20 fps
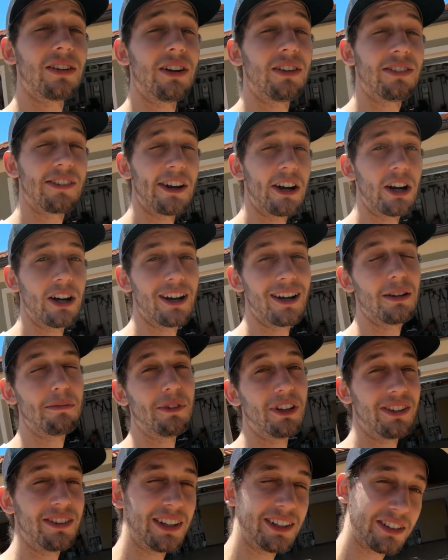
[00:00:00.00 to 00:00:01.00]
gonna start
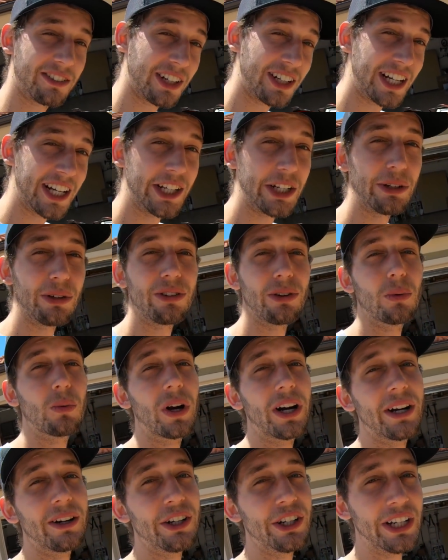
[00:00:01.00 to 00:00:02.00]
up, this thing's gonna get you to
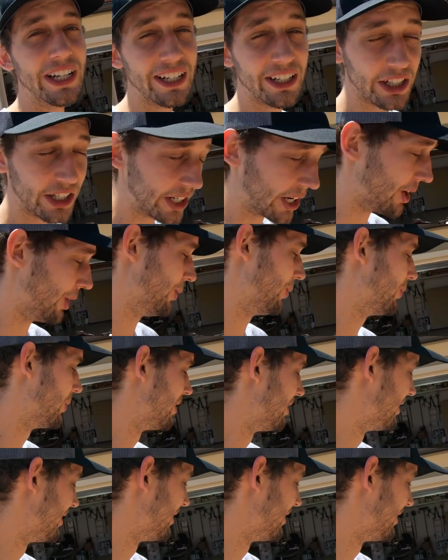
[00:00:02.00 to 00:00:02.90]
where you need to go.